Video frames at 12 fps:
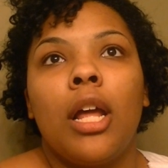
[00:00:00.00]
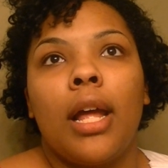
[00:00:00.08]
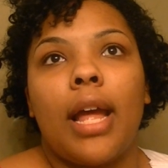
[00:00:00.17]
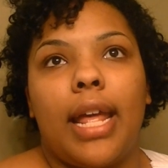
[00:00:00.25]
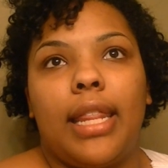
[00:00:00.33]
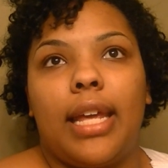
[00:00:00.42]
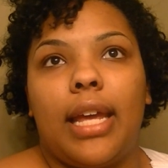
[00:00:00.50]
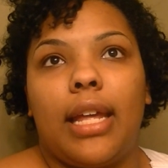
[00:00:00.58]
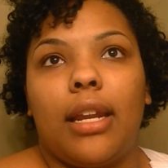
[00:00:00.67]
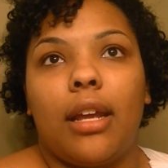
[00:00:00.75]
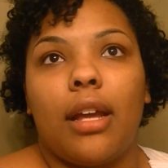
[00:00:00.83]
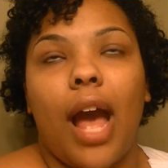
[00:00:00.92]
And
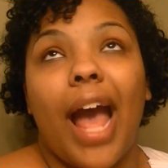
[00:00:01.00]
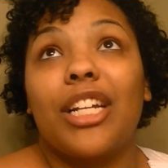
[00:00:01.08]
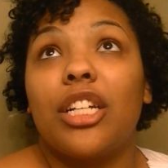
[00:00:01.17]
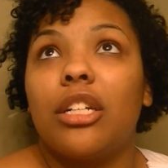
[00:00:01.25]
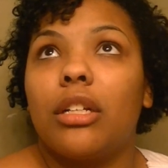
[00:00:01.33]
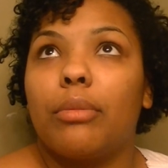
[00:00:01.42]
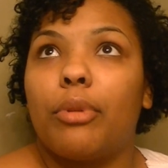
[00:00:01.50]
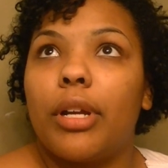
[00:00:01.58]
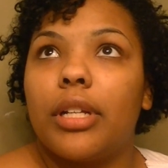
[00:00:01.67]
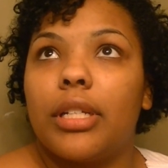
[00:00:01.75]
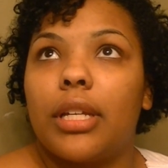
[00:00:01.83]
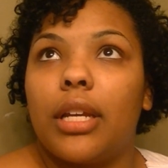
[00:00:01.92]
then I actually took the
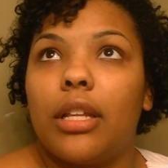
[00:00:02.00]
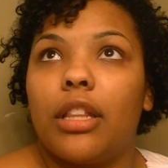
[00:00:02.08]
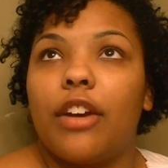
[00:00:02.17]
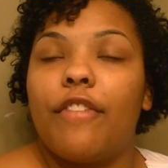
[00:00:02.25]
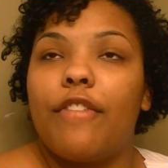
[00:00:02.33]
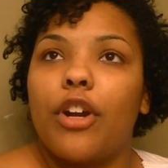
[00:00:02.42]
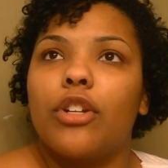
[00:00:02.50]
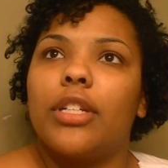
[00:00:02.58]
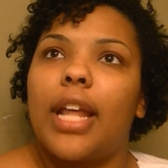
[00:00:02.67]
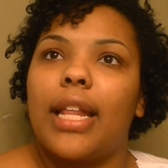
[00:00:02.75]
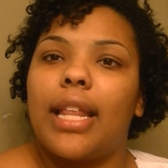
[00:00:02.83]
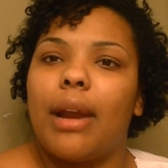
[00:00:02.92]
pregnancy the first
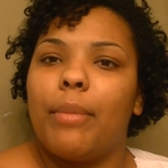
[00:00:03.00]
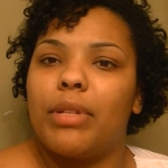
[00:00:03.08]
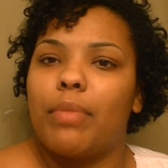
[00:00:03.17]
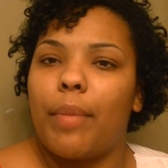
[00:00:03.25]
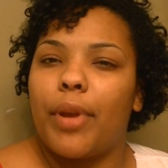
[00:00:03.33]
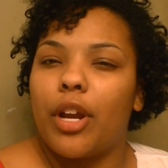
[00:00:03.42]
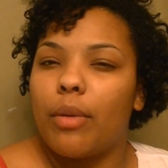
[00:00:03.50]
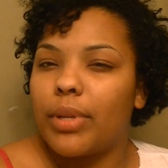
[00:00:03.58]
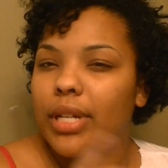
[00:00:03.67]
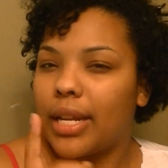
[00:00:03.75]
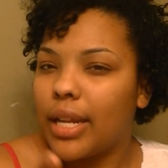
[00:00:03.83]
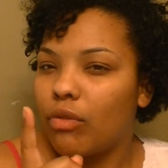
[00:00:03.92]
day that I missed my period,
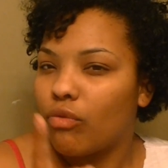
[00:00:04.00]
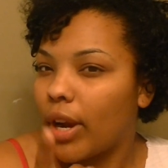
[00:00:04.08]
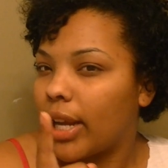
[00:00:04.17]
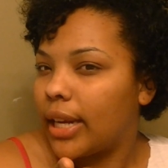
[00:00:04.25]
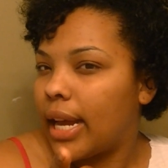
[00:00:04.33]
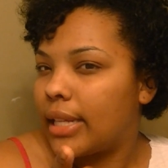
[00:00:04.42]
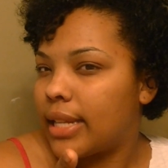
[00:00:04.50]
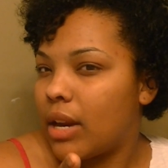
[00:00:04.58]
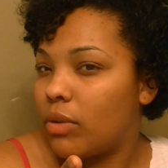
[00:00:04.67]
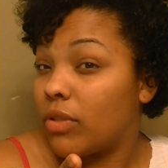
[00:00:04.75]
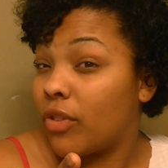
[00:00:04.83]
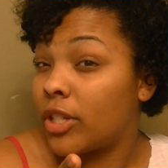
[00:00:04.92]
which I didn't recognize that it
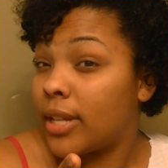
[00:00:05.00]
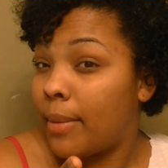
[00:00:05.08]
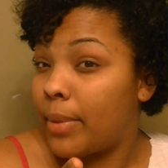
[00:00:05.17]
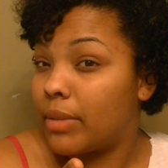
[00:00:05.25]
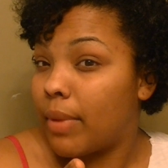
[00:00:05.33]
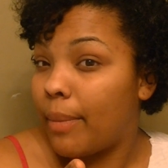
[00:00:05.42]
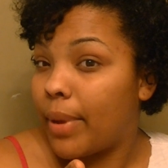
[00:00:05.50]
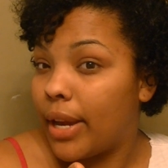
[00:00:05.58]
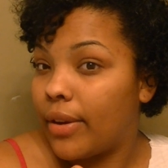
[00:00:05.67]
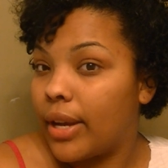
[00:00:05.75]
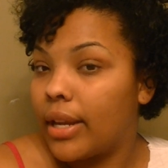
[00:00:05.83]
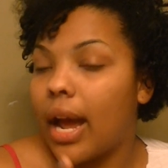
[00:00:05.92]
was the first day I missed my
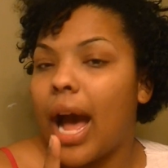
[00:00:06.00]
period.